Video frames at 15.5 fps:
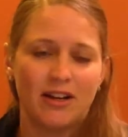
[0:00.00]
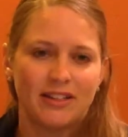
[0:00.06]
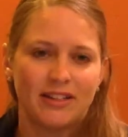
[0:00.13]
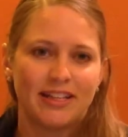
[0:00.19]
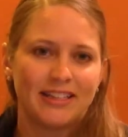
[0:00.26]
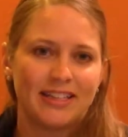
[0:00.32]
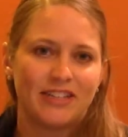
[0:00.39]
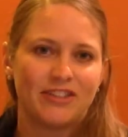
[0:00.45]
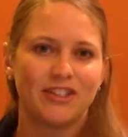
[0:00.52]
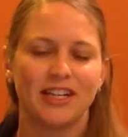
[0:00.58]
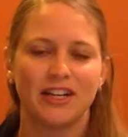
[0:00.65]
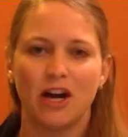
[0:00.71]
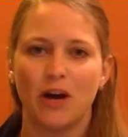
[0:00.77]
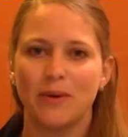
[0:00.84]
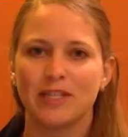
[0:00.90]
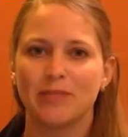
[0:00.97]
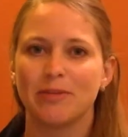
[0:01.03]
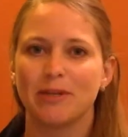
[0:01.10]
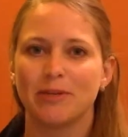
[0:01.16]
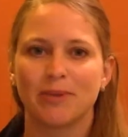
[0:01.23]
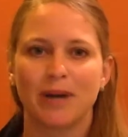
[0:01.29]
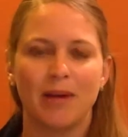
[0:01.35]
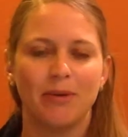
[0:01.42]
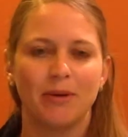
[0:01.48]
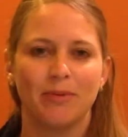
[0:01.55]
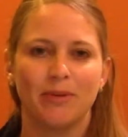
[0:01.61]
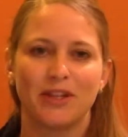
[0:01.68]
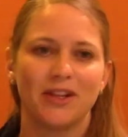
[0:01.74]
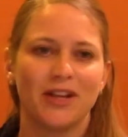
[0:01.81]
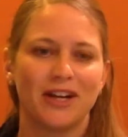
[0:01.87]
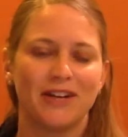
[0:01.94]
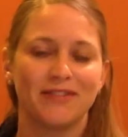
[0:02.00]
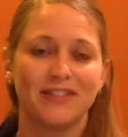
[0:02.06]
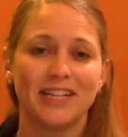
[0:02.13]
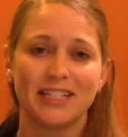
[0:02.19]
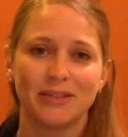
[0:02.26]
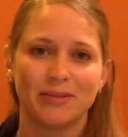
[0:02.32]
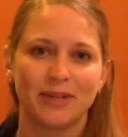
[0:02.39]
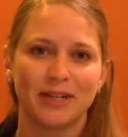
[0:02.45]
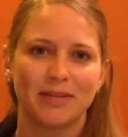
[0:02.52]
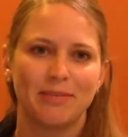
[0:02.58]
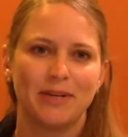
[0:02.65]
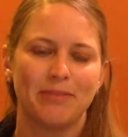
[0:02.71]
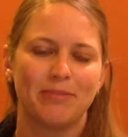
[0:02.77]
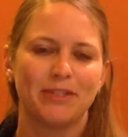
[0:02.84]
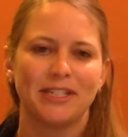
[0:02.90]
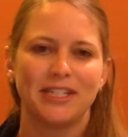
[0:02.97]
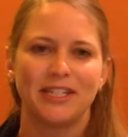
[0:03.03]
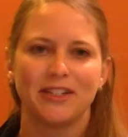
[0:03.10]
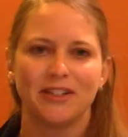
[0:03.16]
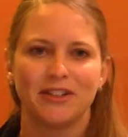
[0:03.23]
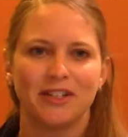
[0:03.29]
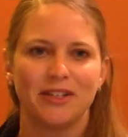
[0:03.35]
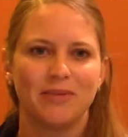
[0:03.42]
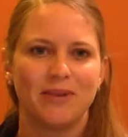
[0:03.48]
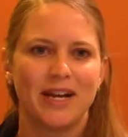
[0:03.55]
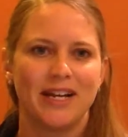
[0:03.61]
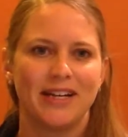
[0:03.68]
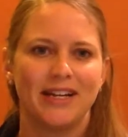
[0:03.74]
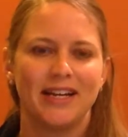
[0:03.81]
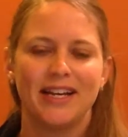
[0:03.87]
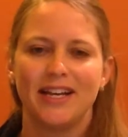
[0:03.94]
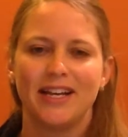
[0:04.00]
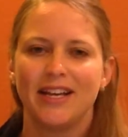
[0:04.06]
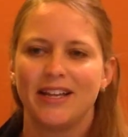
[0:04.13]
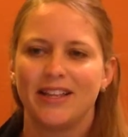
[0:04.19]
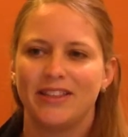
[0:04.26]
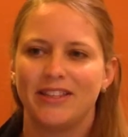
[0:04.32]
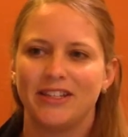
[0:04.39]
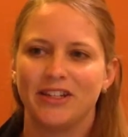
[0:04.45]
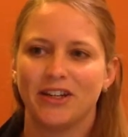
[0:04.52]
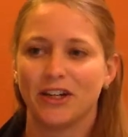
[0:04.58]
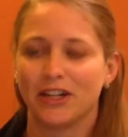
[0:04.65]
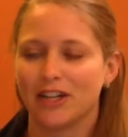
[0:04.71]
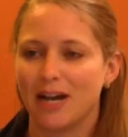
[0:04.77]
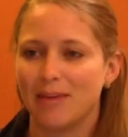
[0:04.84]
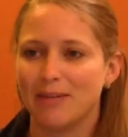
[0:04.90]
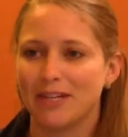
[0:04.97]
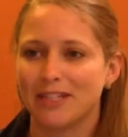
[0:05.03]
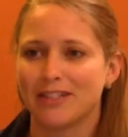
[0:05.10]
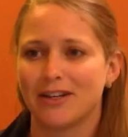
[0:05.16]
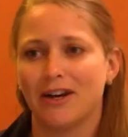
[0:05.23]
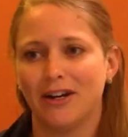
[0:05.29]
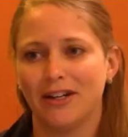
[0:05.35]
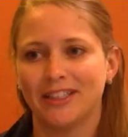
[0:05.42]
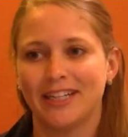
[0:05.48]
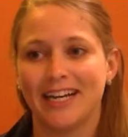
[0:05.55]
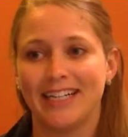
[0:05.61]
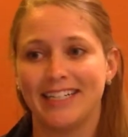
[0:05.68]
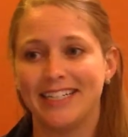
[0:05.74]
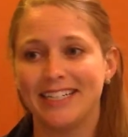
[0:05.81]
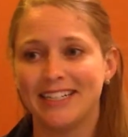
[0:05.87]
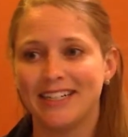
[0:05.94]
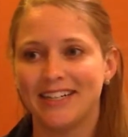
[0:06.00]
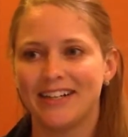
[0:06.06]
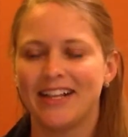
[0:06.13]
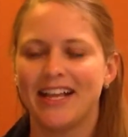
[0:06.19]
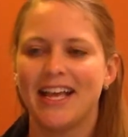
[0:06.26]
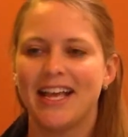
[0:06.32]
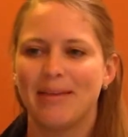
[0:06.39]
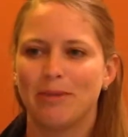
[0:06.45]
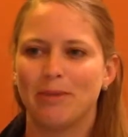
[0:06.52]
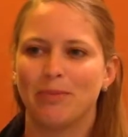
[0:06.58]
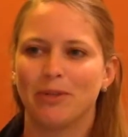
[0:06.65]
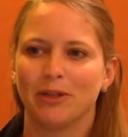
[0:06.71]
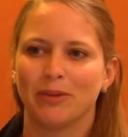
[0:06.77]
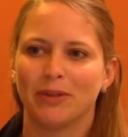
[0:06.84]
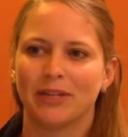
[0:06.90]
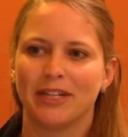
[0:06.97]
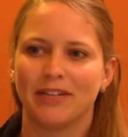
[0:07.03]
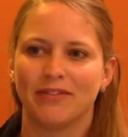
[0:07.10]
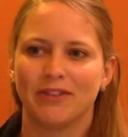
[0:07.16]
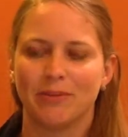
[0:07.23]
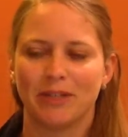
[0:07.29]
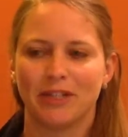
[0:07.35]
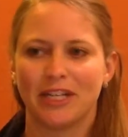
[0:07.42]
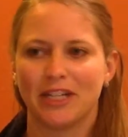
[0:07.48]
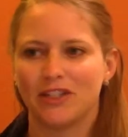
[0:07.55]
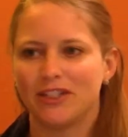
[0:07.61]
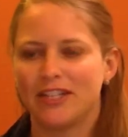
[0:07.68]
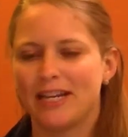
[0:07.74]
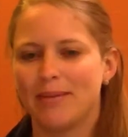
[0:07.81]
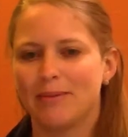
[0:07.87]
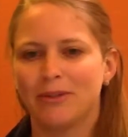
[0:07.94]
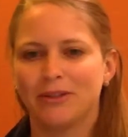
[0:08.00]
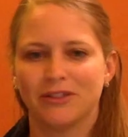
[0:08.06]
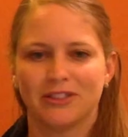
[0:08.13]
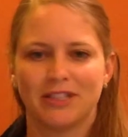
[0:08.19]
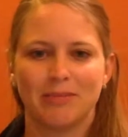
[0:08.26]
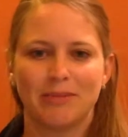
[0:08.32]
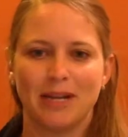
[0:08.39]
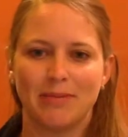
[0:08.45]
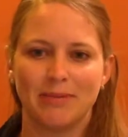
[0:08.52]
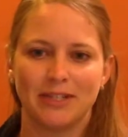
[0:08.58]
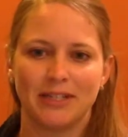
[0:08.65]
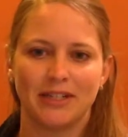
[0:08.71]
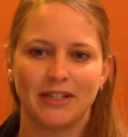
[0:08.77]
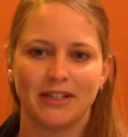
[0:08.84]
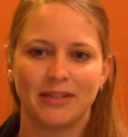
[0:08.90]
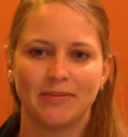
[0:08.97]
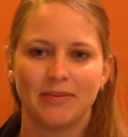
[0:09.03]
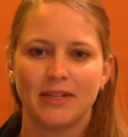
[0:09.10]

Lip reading: Neck tension can always be a problem with a lot of desk work, but particularly when the ergonomics aren't ideal, people are working from their kitchen tables or sometimes their